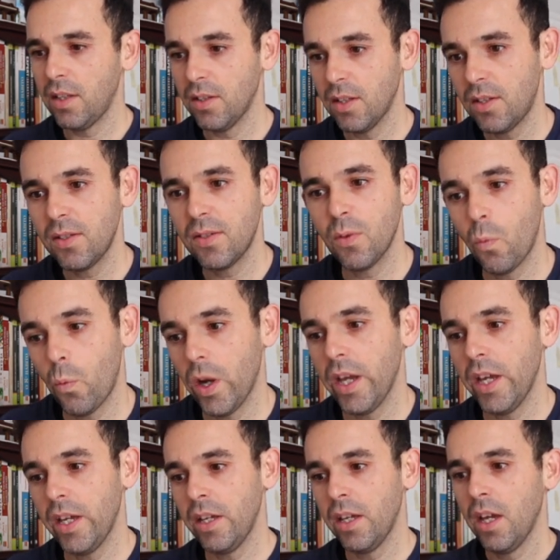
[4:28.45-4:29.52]
and this is a
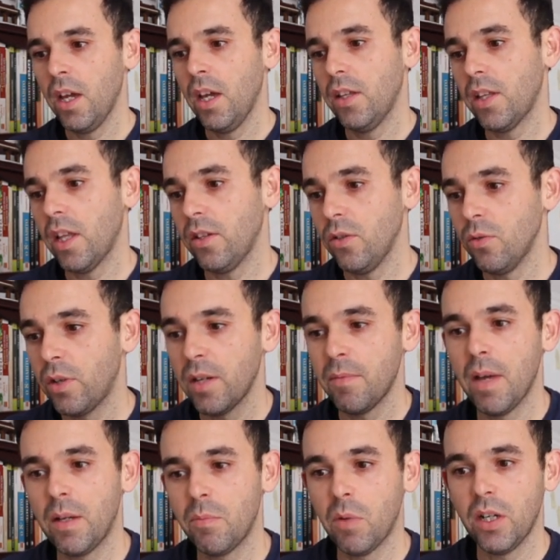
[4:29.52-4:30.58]
way that you can
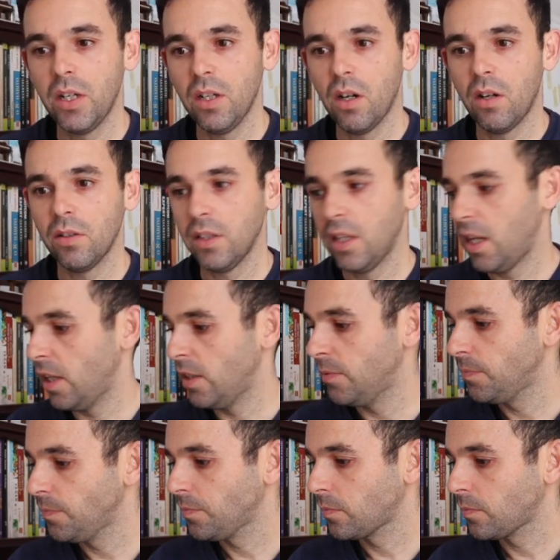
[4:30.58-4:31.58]
make money online.